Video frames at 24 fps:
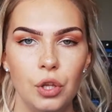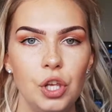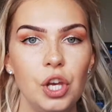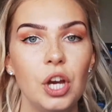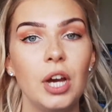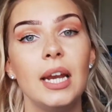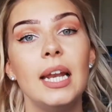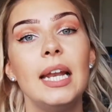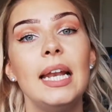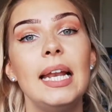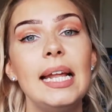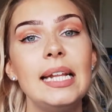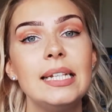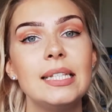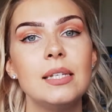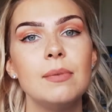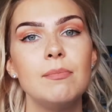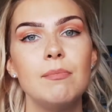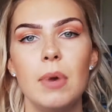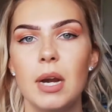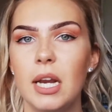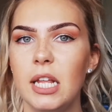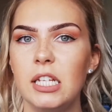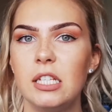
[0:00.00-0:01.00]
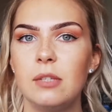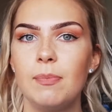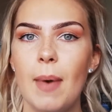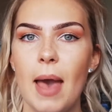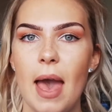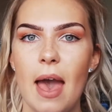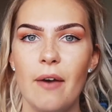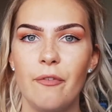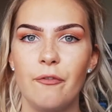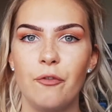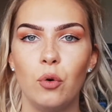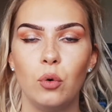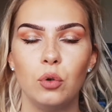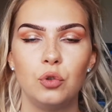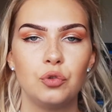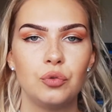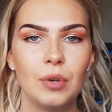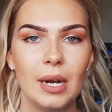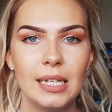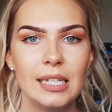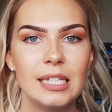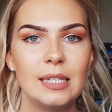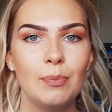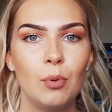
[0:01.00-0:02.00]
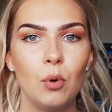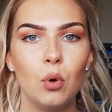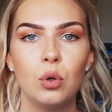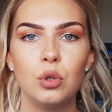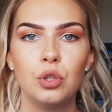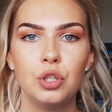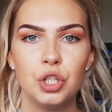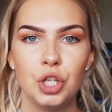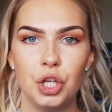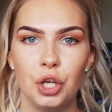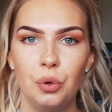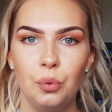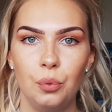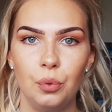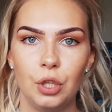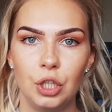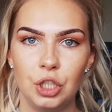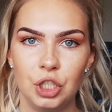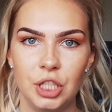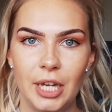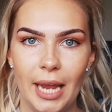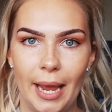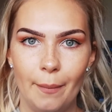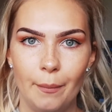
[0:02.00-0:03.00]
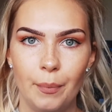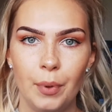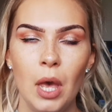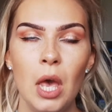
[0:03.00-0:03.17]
You're gonna need some money spare for transport to the ship.